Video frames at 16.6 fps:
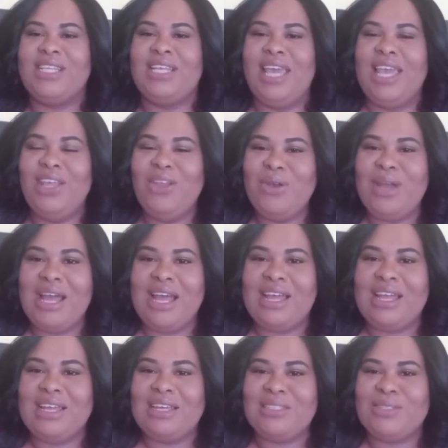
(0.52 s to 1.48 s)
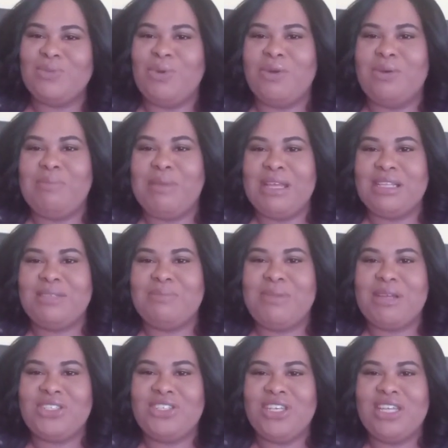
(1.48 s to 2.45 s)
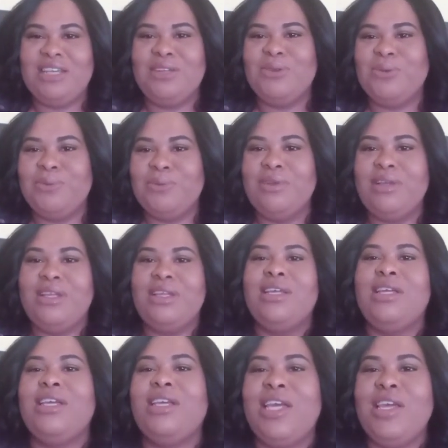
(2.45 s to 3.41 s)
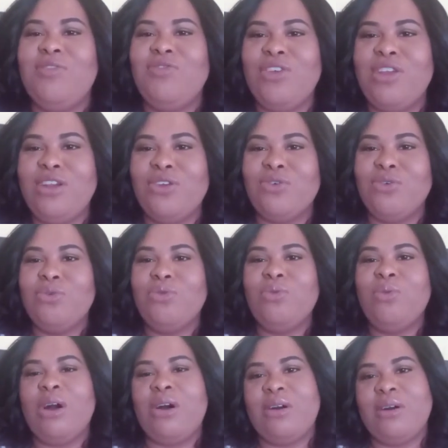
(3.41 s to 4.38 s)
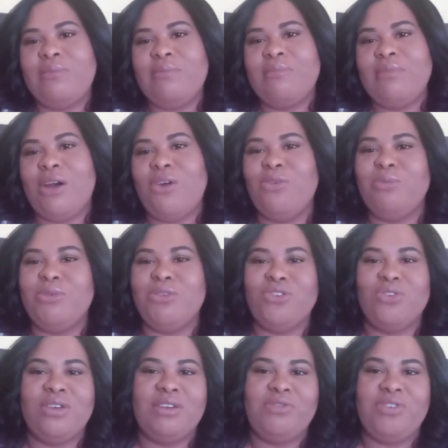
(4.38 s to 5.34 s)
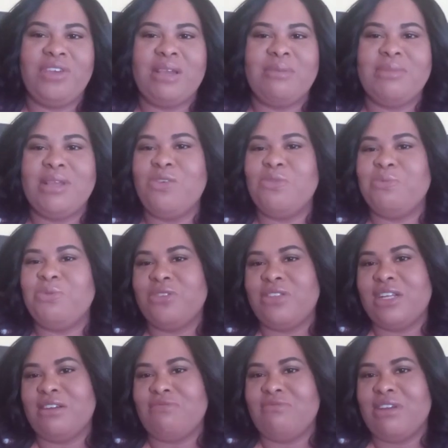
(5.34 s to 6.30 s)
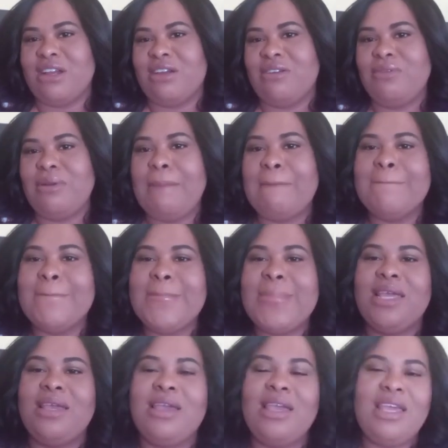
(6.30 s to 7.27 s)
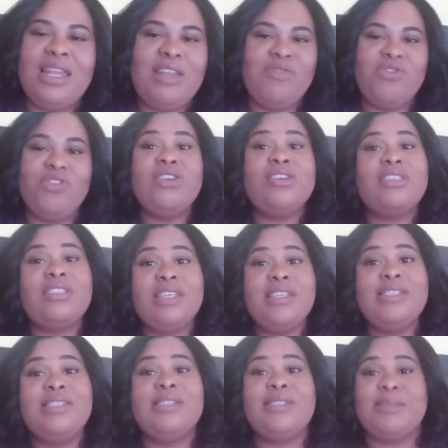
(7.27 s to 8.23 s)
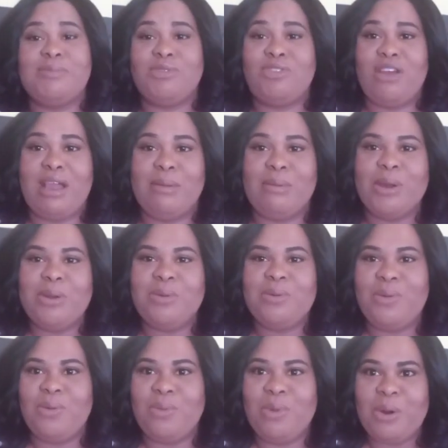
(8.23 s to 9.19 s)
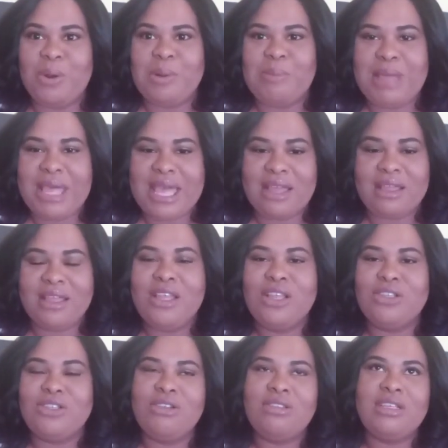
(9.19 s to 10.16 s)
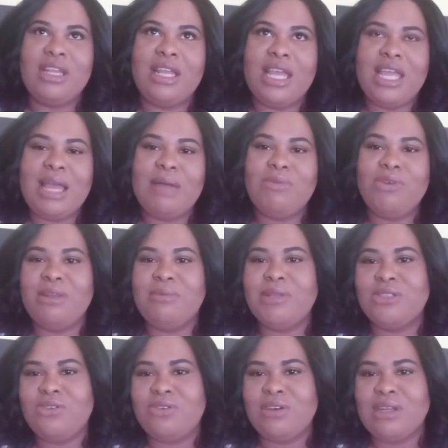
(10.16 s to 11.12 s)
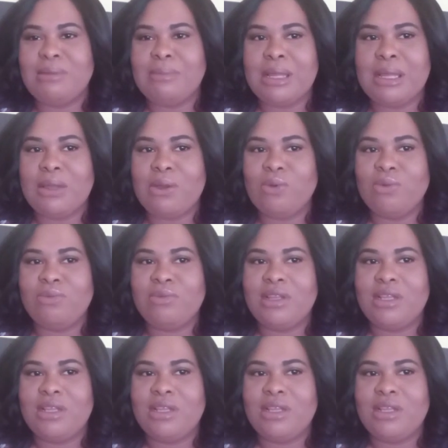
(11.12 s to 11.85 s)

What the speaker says: Hey you guys, welcome back to my channel. If you're new, welcome. I hope you join the family. I hope you stick around. And if you're a seasoned subscriber, welcome back. So today I'm going to be talking about